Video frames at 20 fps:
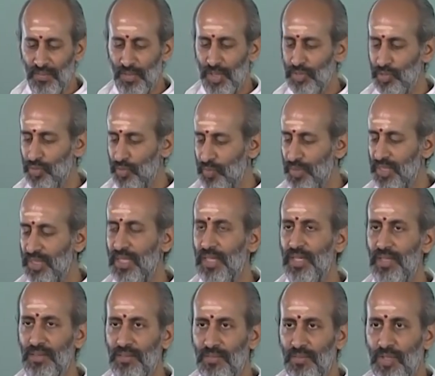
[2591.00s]
what should be the
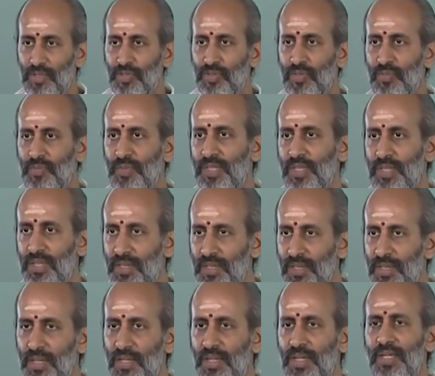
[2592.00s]
length, what should be the,
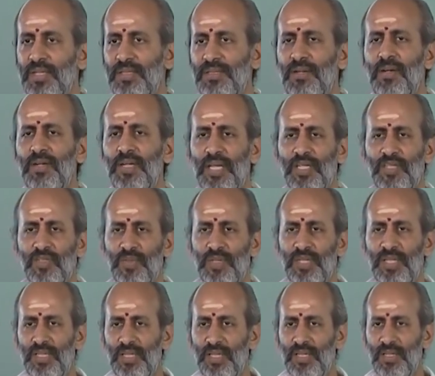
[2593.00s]
it is not
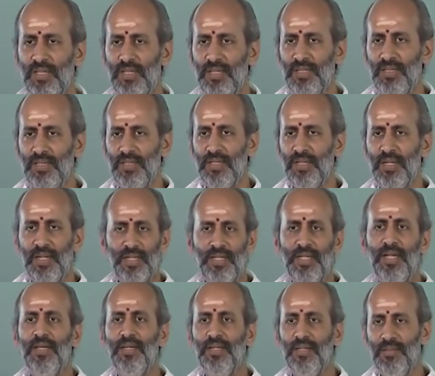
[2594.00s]
actually a
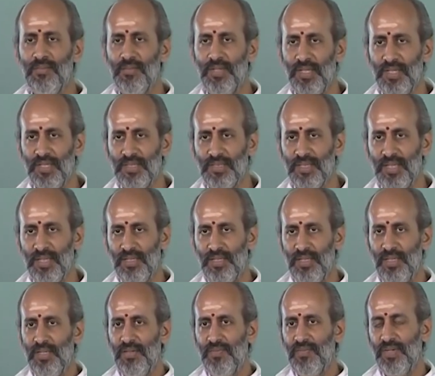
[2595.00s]
rectangle, but it is
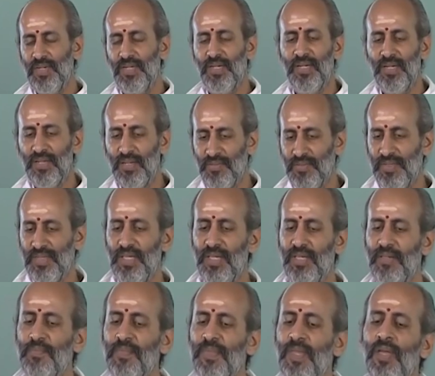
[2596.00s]
slightly different kind of a
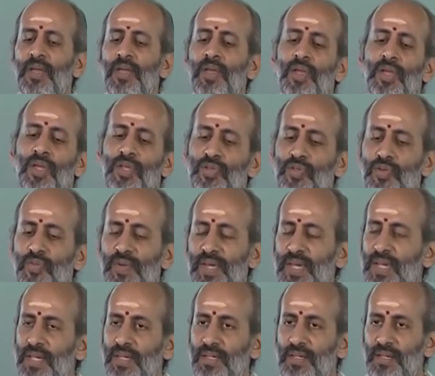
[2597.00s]
thing. So
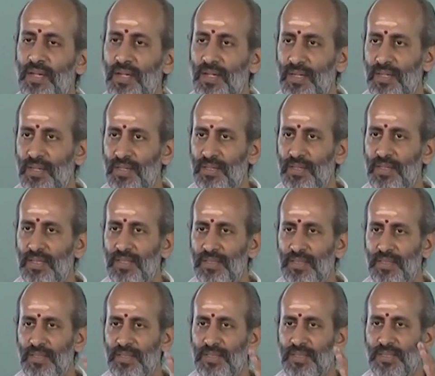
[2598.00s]
wherein it is
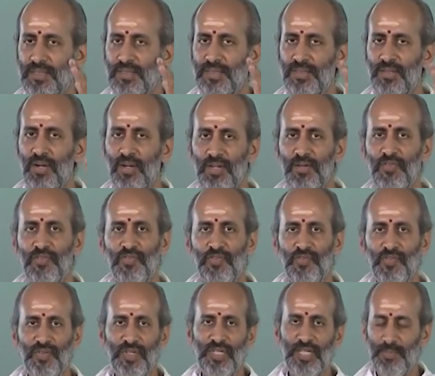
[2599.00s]
a sort of
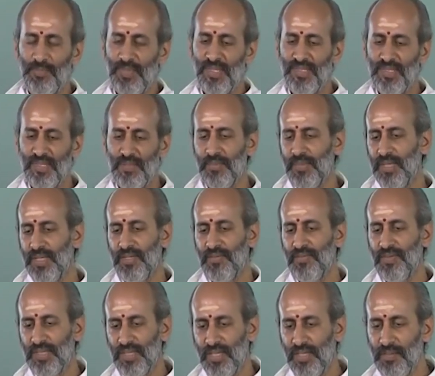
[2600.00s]
trapezium kind of
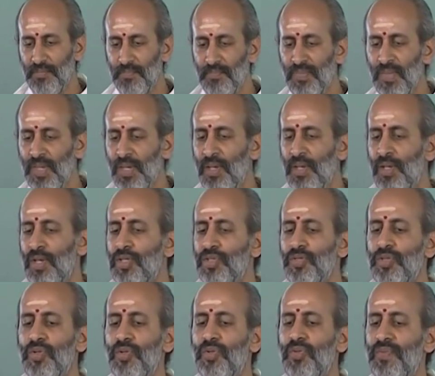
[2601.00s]
a thing.
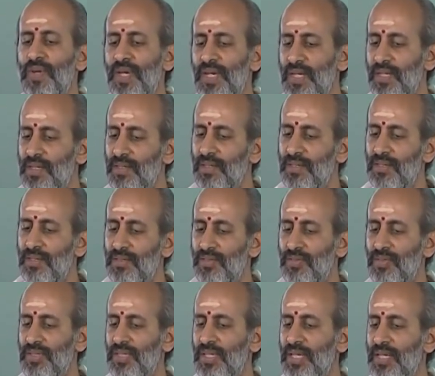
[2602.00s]
So wherein
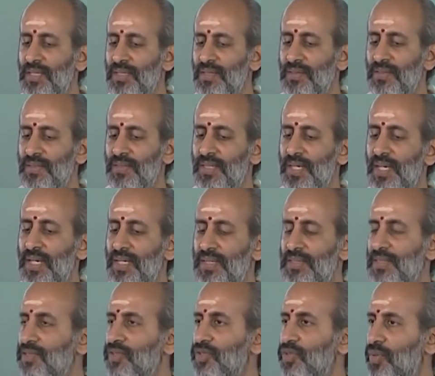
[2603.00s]
so the length of the
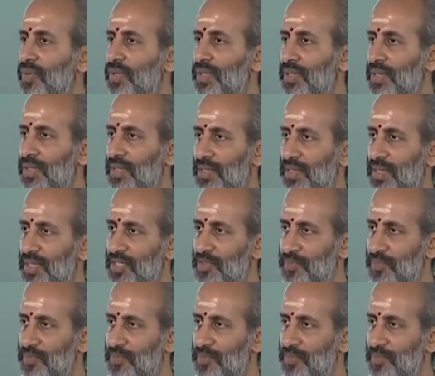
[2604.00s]
sides and so on are